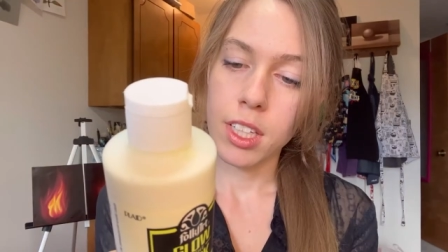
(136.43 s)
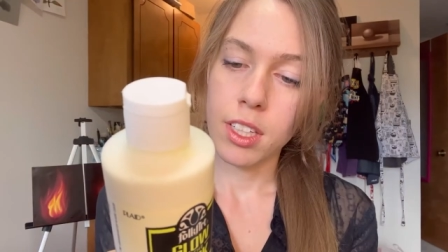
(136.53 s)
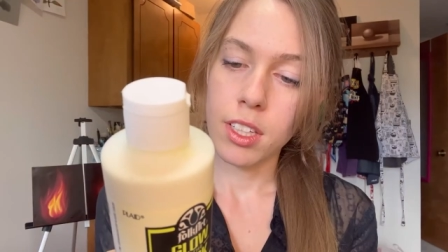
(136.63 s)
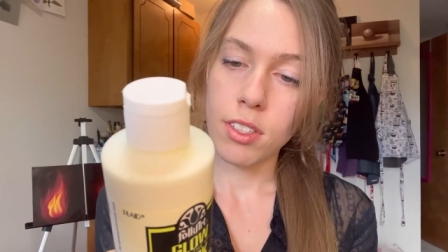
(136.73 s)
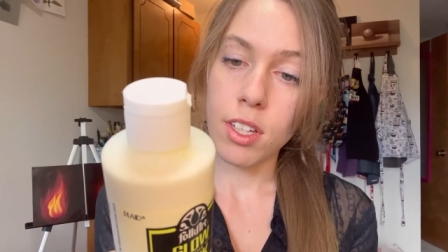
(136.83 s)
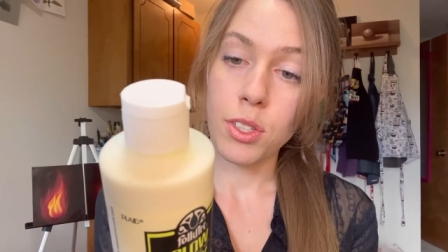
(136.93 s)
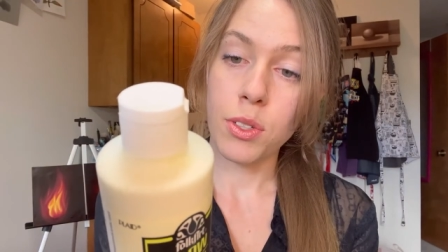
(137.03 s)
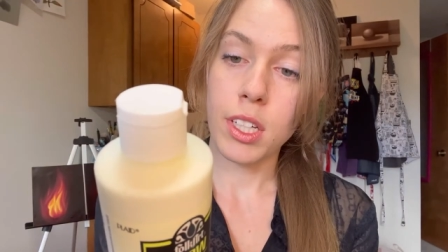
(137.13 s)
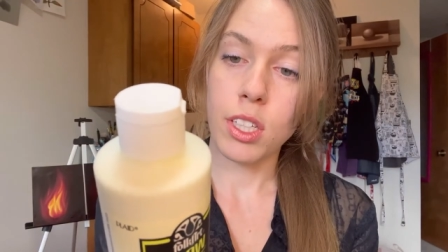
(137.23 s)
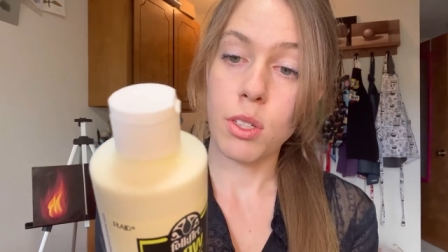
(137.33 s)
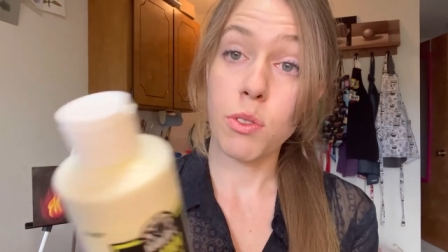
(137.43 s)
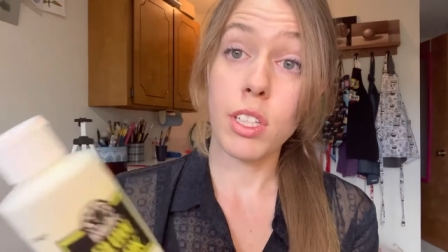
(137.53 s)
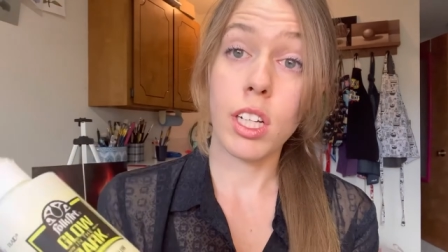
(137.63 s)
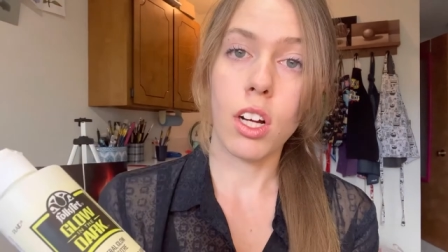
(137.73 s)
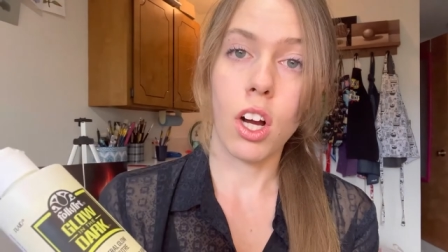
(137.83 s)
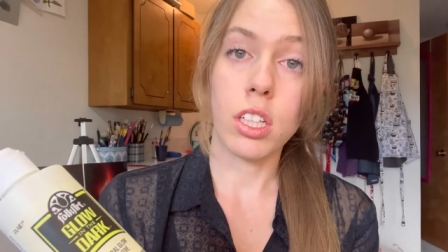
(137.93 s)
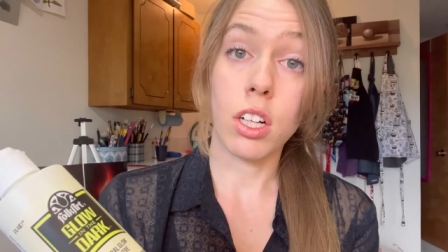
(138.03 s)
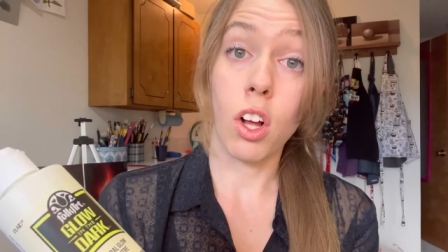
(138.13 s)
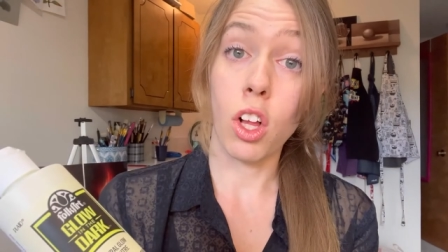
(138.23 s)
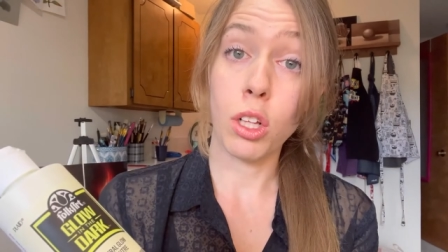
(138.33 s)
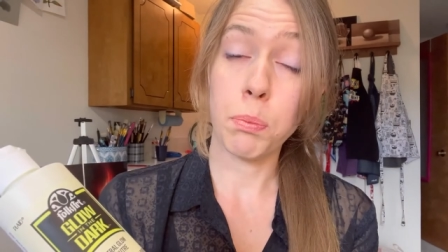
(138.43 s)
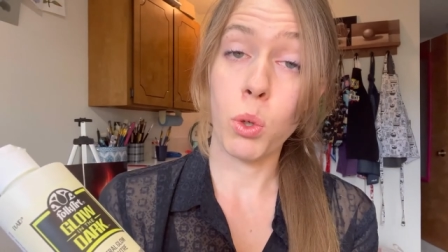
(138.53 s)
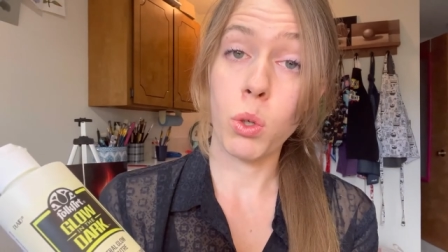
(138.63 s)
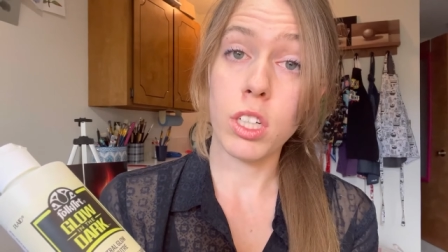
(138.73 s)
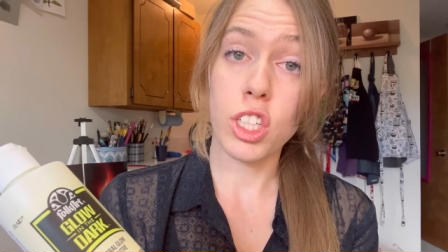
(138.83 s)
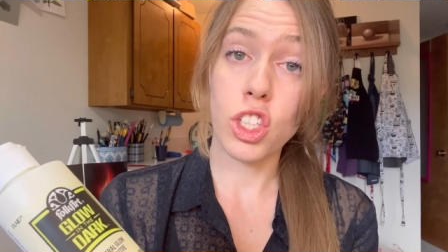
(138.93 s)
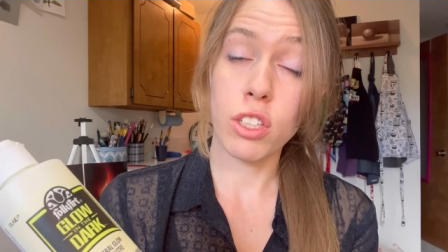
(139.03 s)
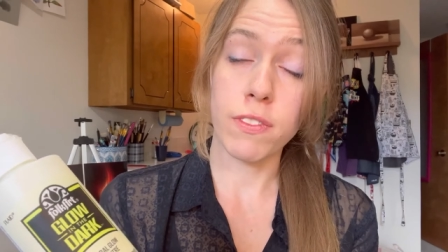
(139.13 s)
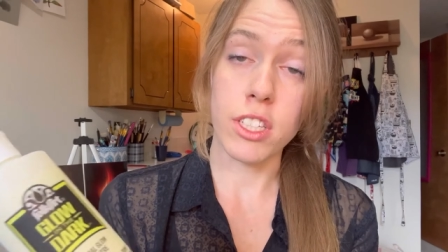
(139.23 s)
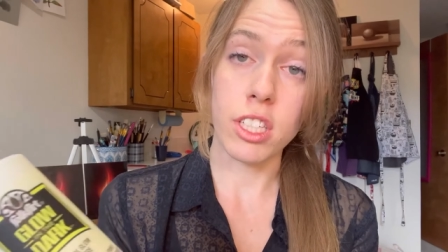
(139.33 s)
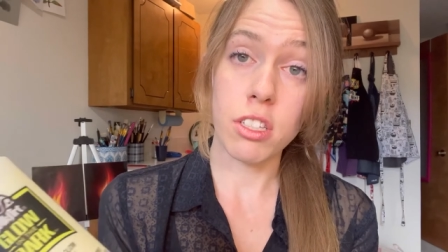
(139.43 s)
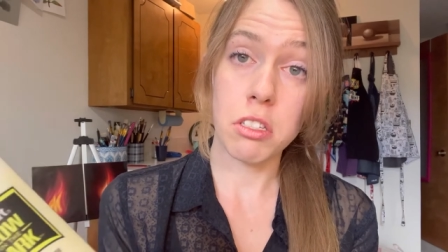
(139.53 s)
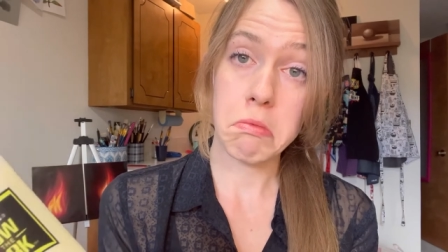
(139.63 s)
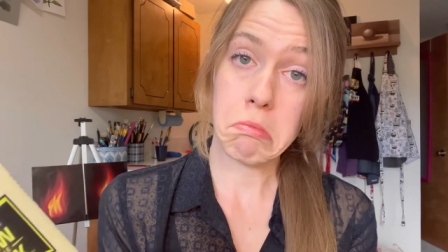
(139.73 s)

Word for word: It says you can use it on all porous surfaces.